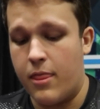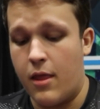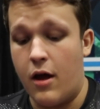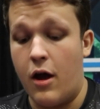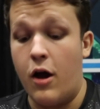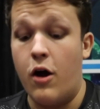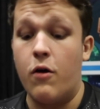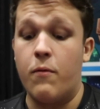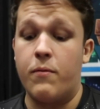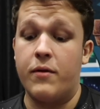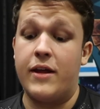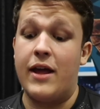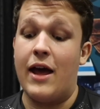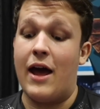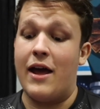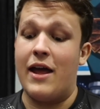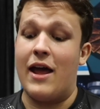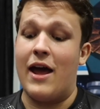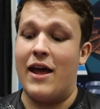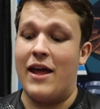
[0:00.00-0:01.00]
Oh,
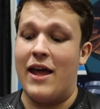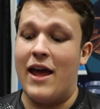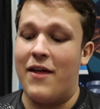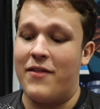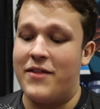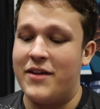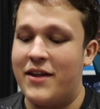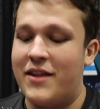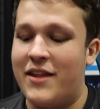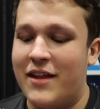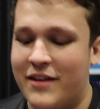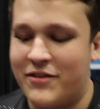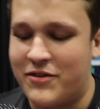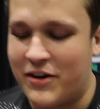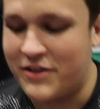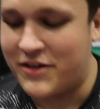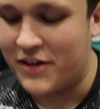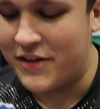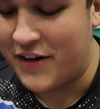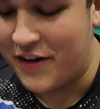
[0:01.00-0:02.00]
yeah.
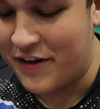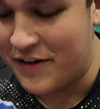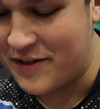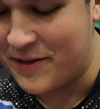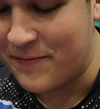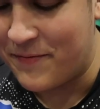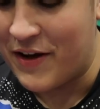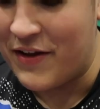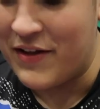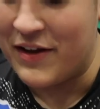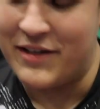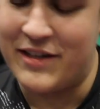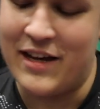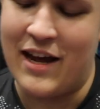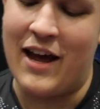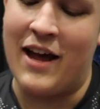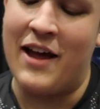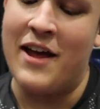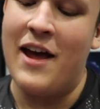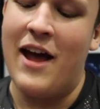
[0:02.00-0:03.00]
Drytron used to play this,
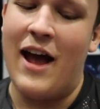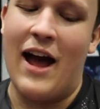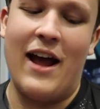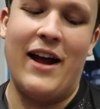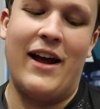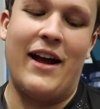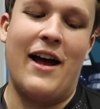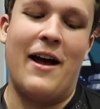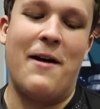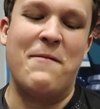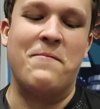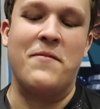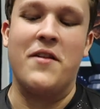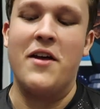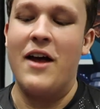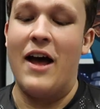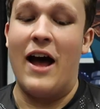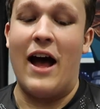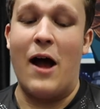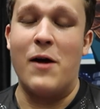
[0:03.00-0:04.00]
yeah.
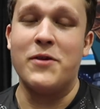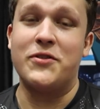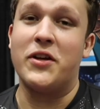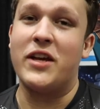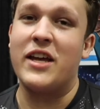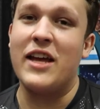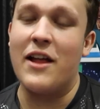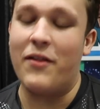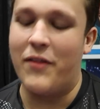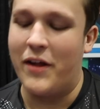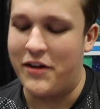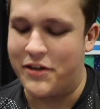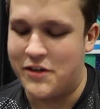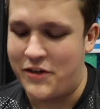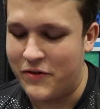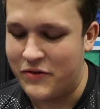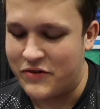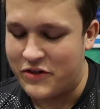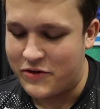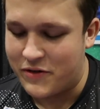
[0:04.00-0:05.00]
I was looking at Link
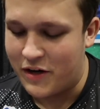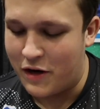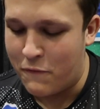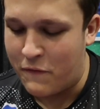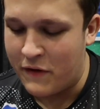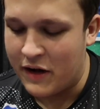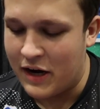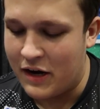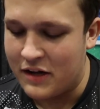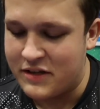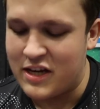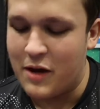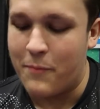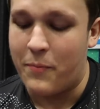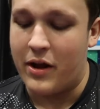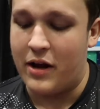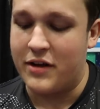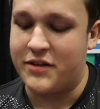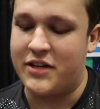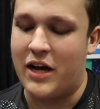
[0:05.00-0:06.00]
2, just trying to figure out
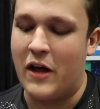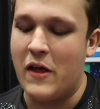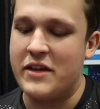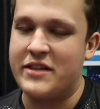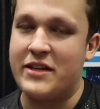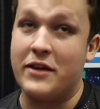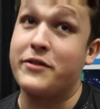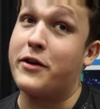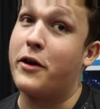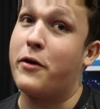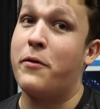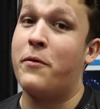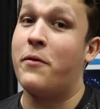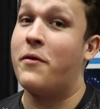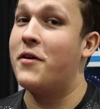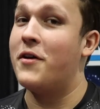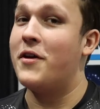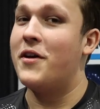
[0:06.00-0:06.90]
something. I saw this, I was like, ooh.